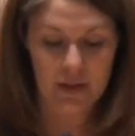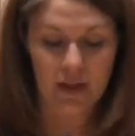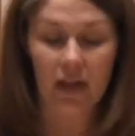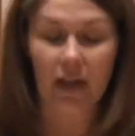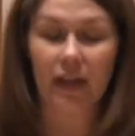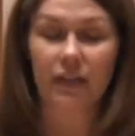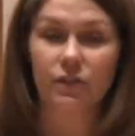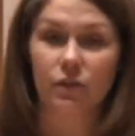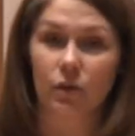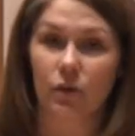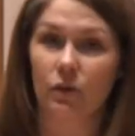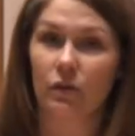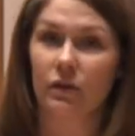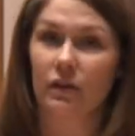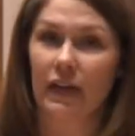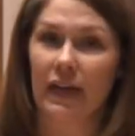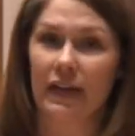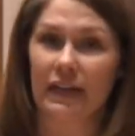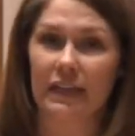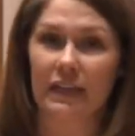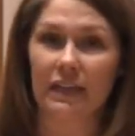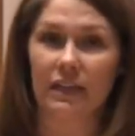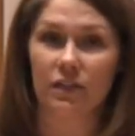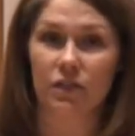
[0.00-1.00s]
I told her I
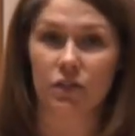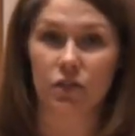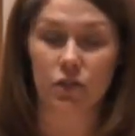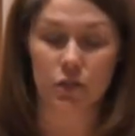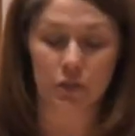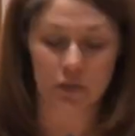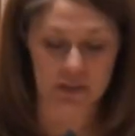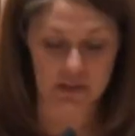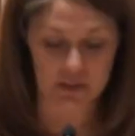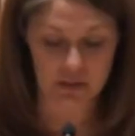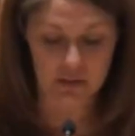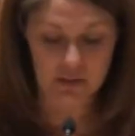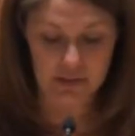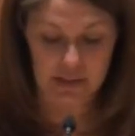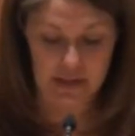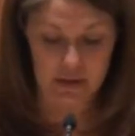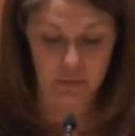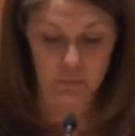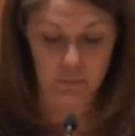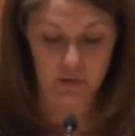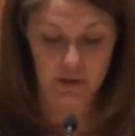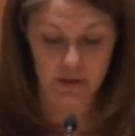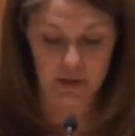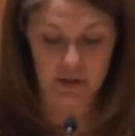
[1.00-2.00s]
needed to do a little
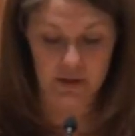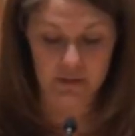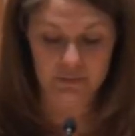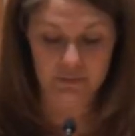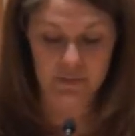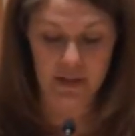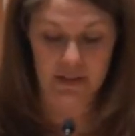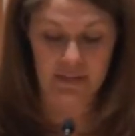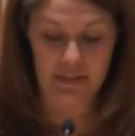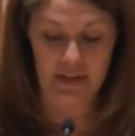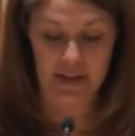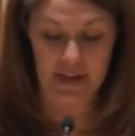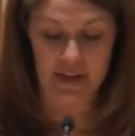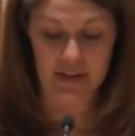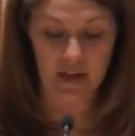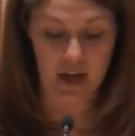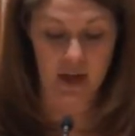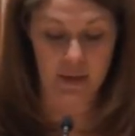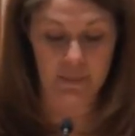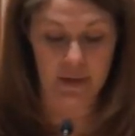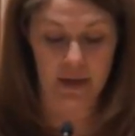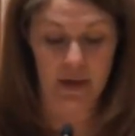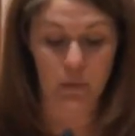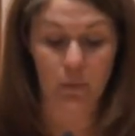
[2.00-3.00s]
legwork and that I'd
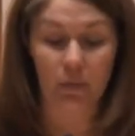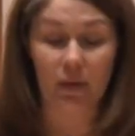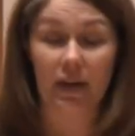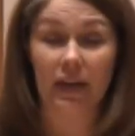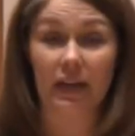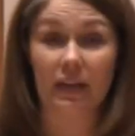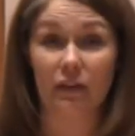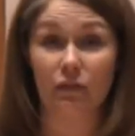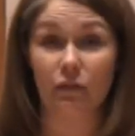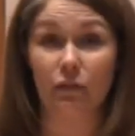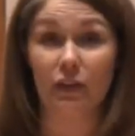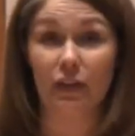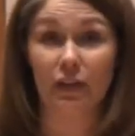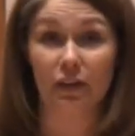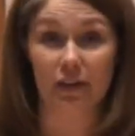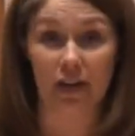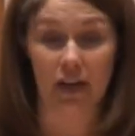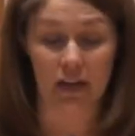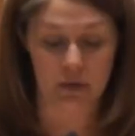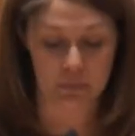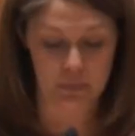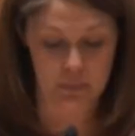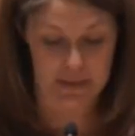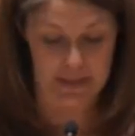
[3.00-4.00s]
come out when I had figured
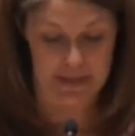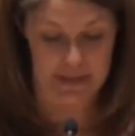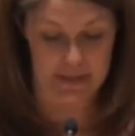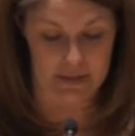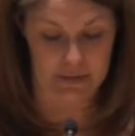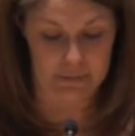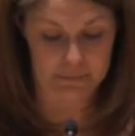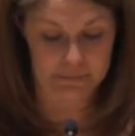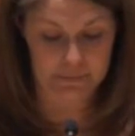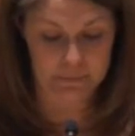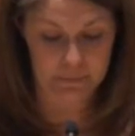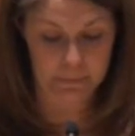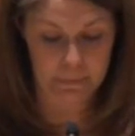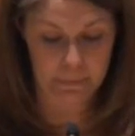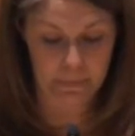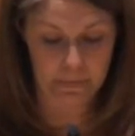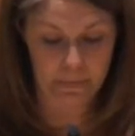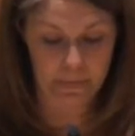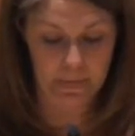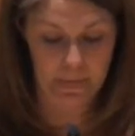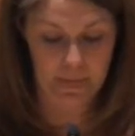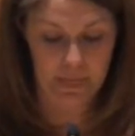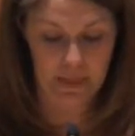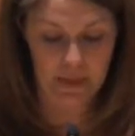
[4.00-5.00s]
out a plan.
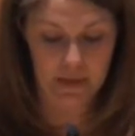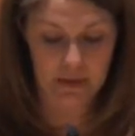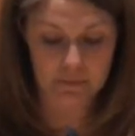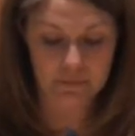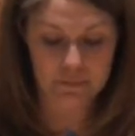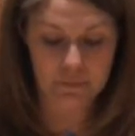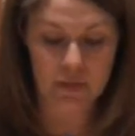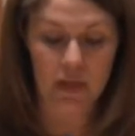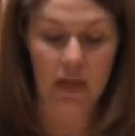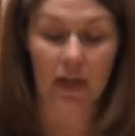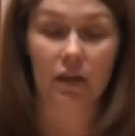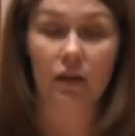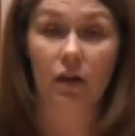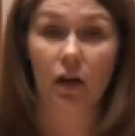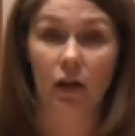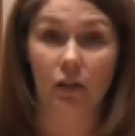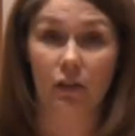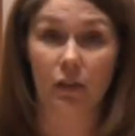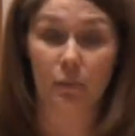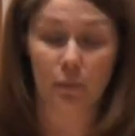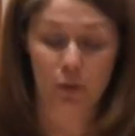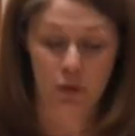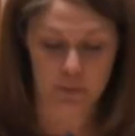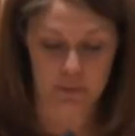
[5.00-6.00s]
I called
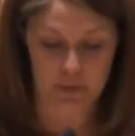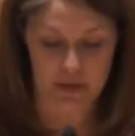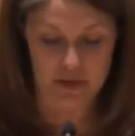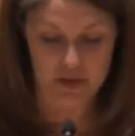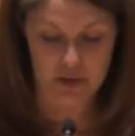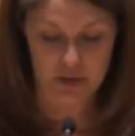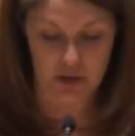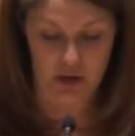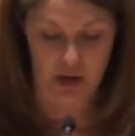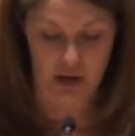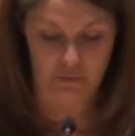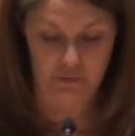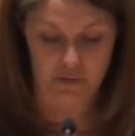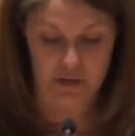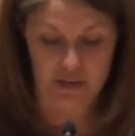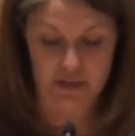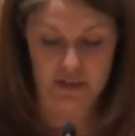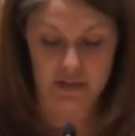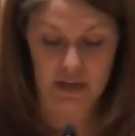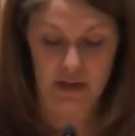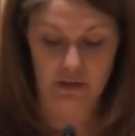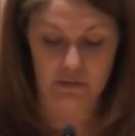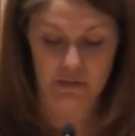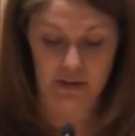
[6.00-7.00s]
the probation
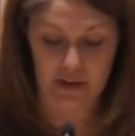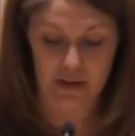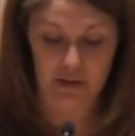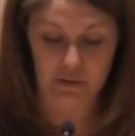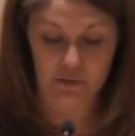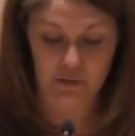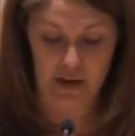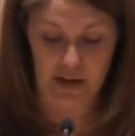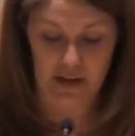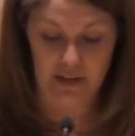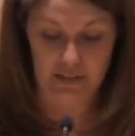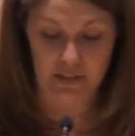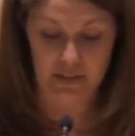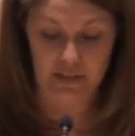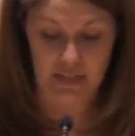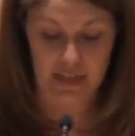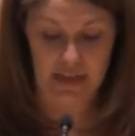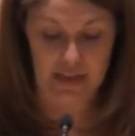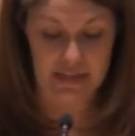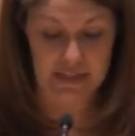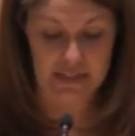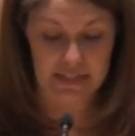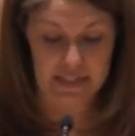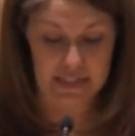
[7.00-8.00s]
office and verified that
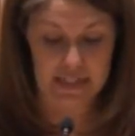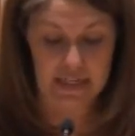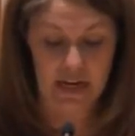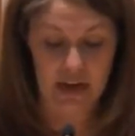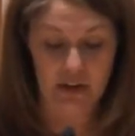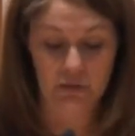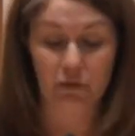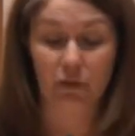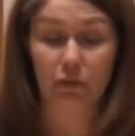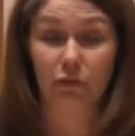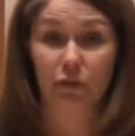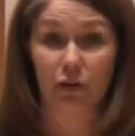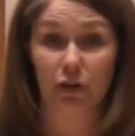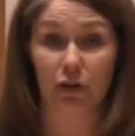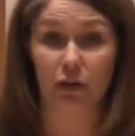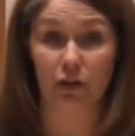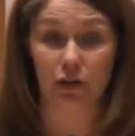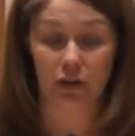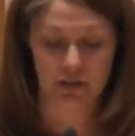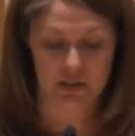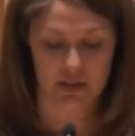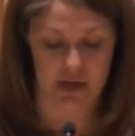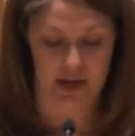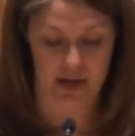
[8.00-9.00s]
they indeed had referred
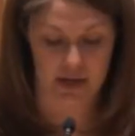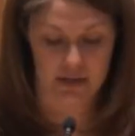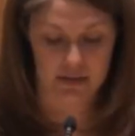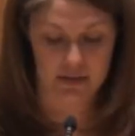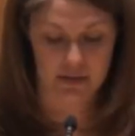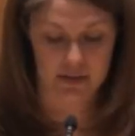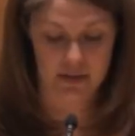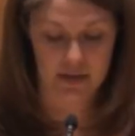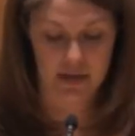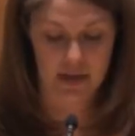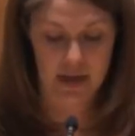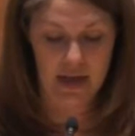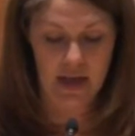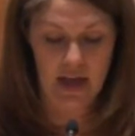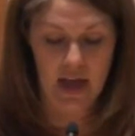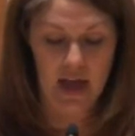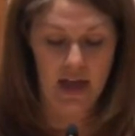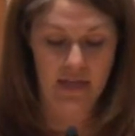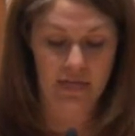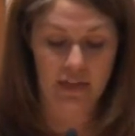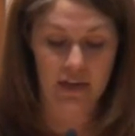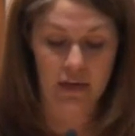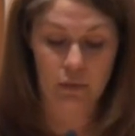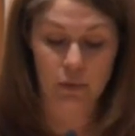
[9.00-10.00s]
her to us
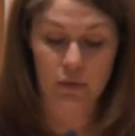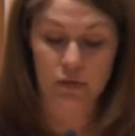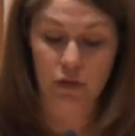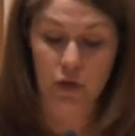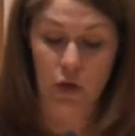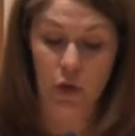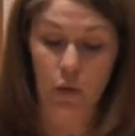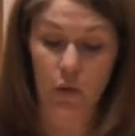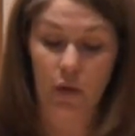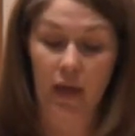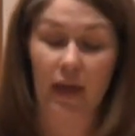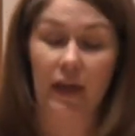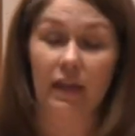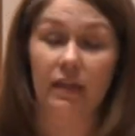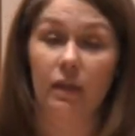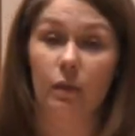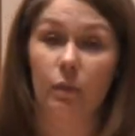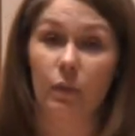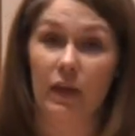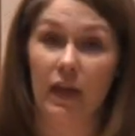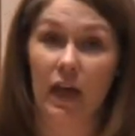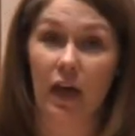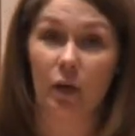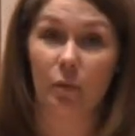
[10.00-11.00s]
and that it was okay that
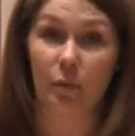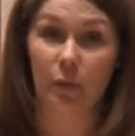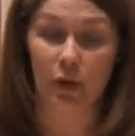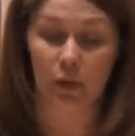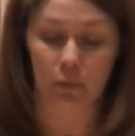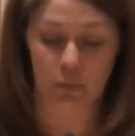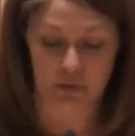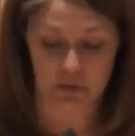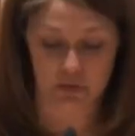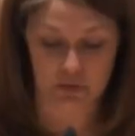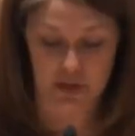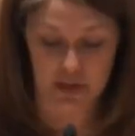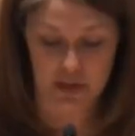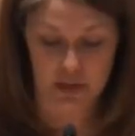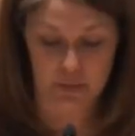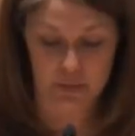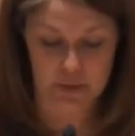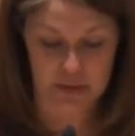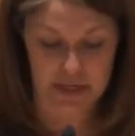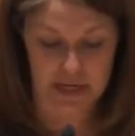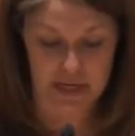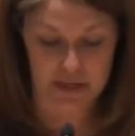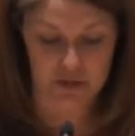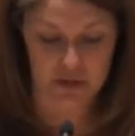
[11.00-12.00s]
we help her with
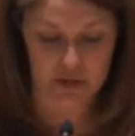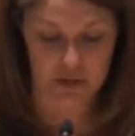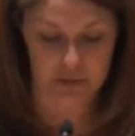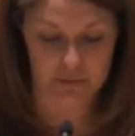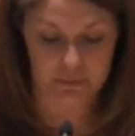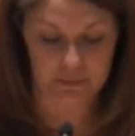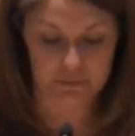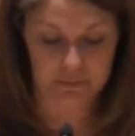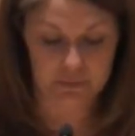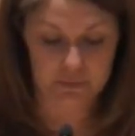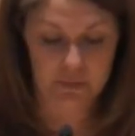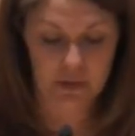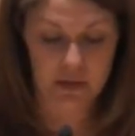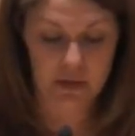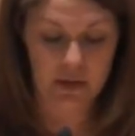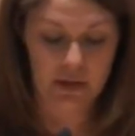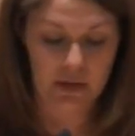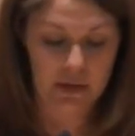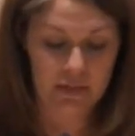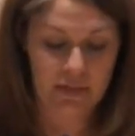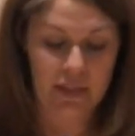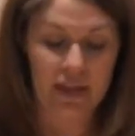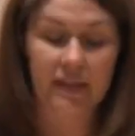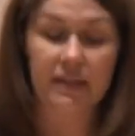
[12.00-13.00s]
transportation.
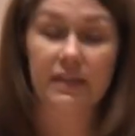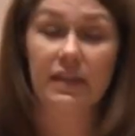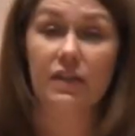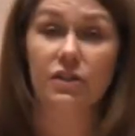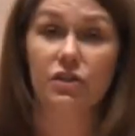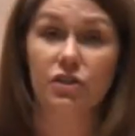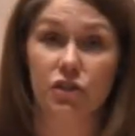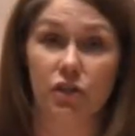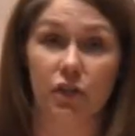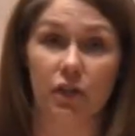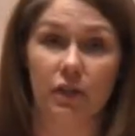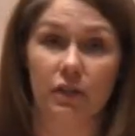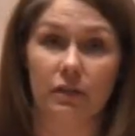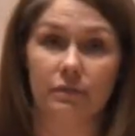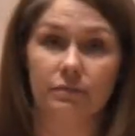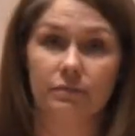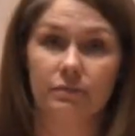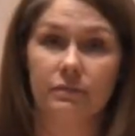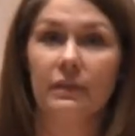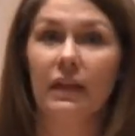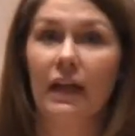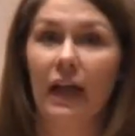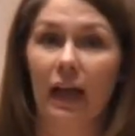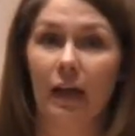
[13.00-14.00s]
They said, sure,
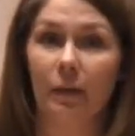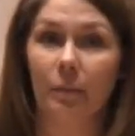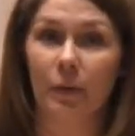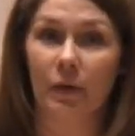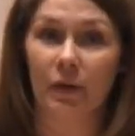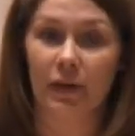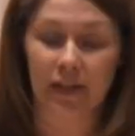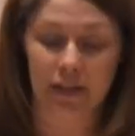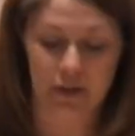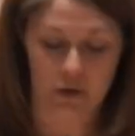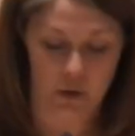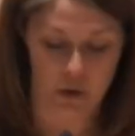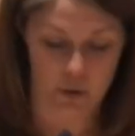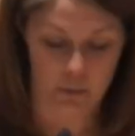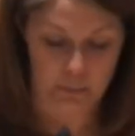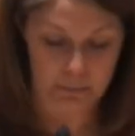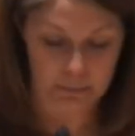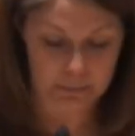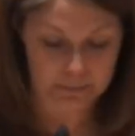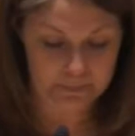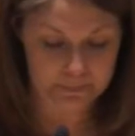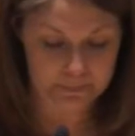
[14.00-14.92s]
help her get home.